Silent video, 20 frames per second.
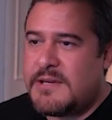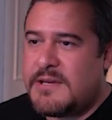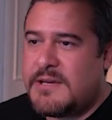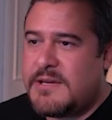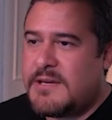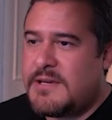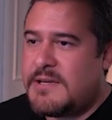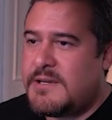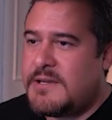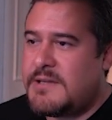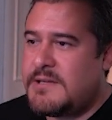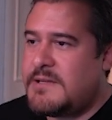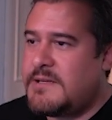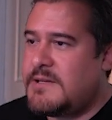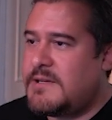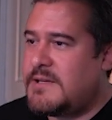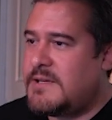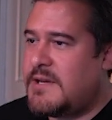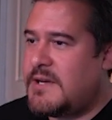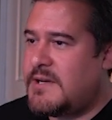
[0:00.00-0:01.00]
And
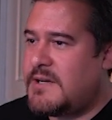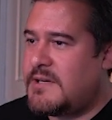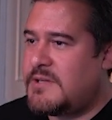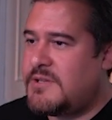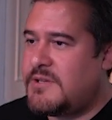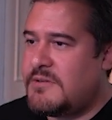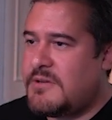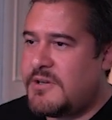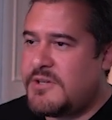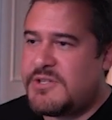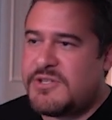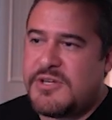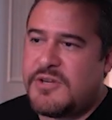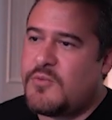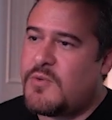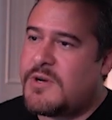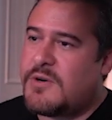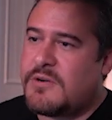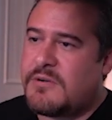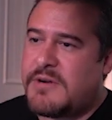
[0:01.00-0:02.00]
uh, are you sure you
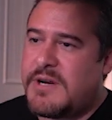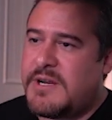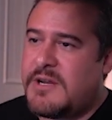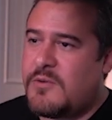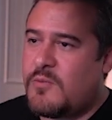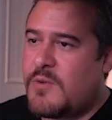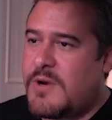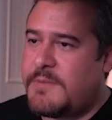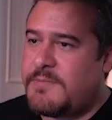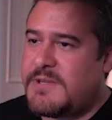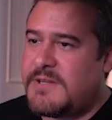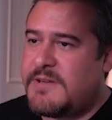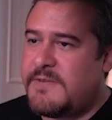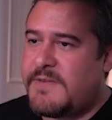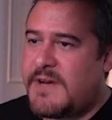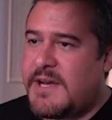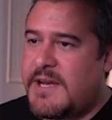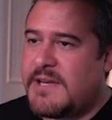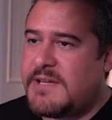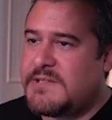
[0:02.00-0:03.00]
want to go ahead and wipe the
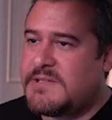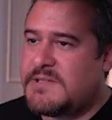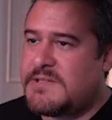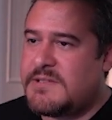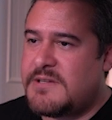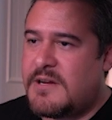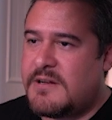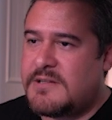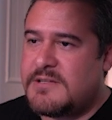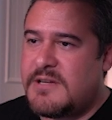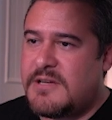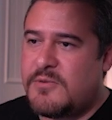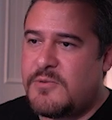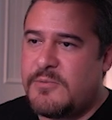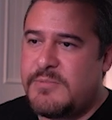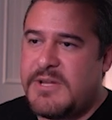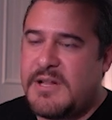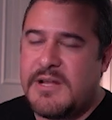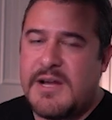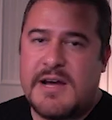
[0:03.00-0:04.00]
device? All data will
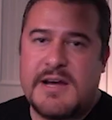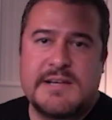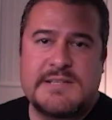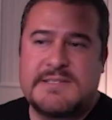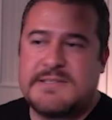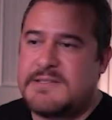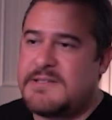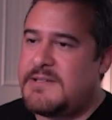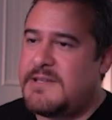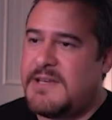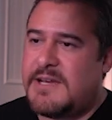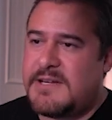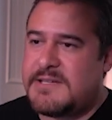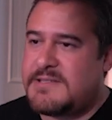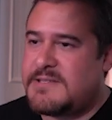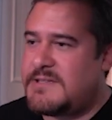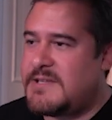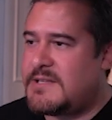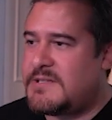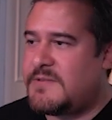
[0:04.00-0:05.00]
be lost.
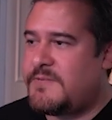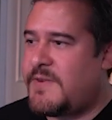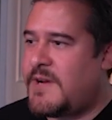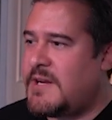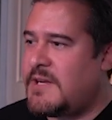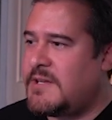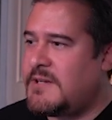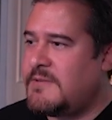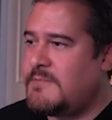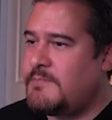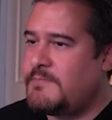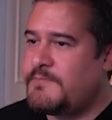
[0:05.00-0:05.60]
Yes, that's fine.